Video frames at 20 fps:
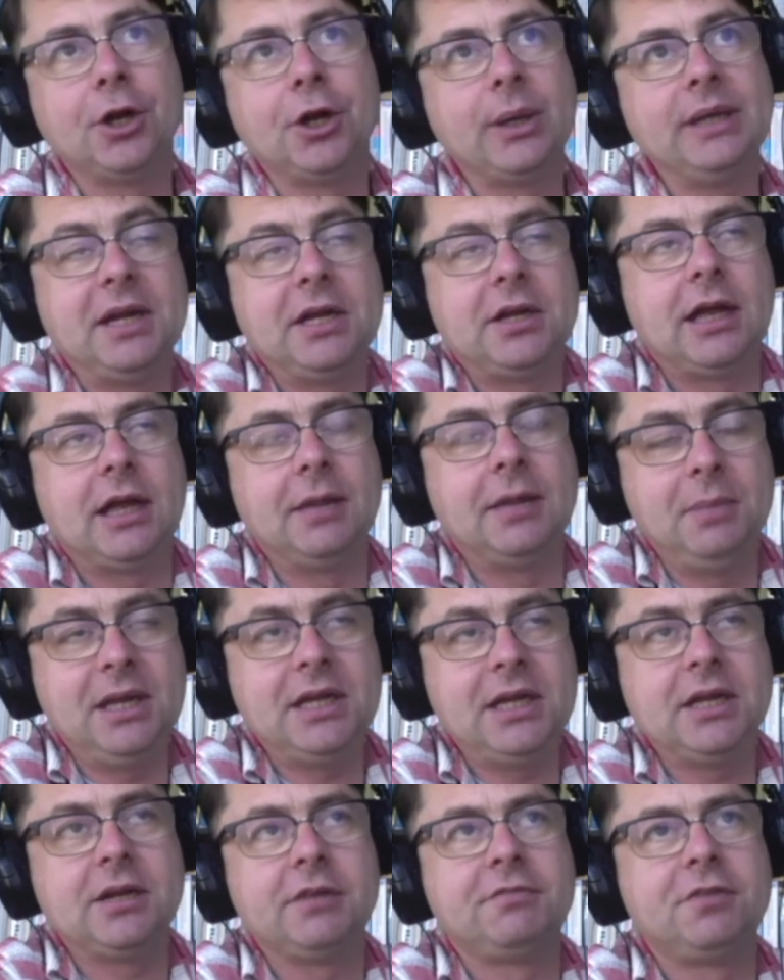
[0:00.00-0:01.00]
He's
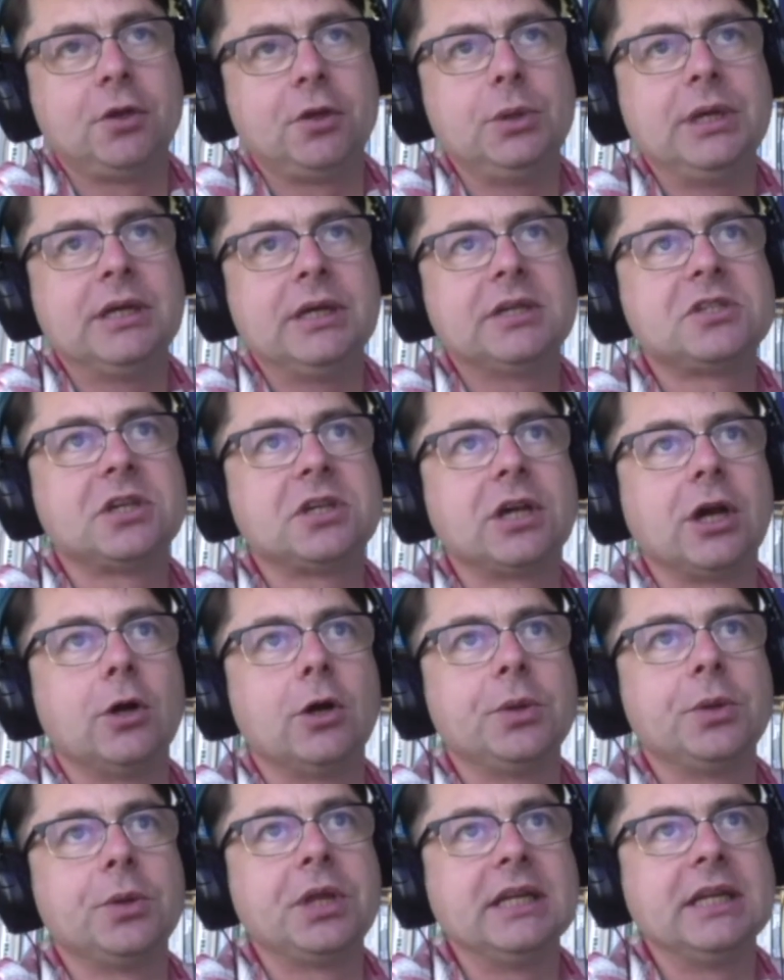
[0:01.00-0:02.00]
admitted a few years
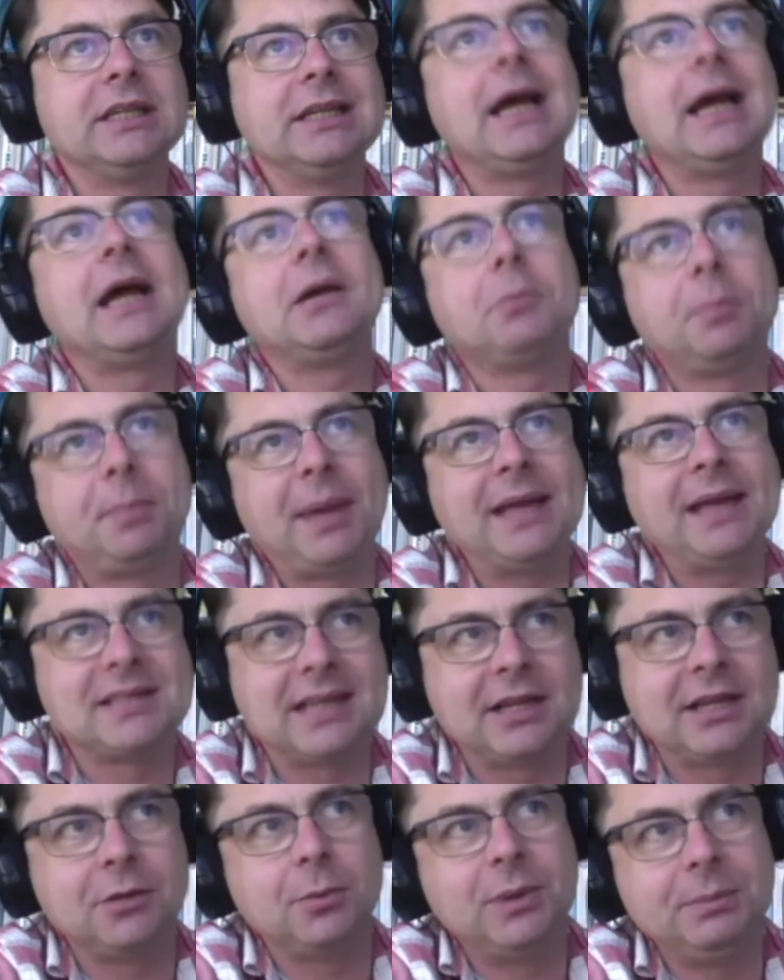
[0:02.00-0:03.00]
ago that yeah,
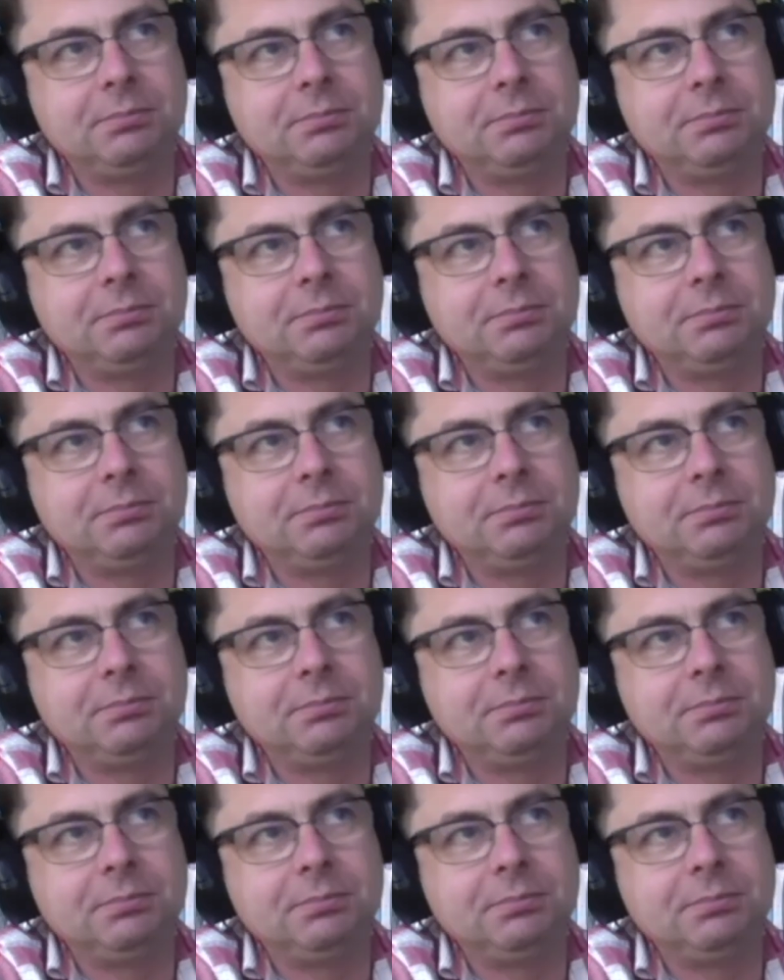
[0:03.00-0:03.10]
basically we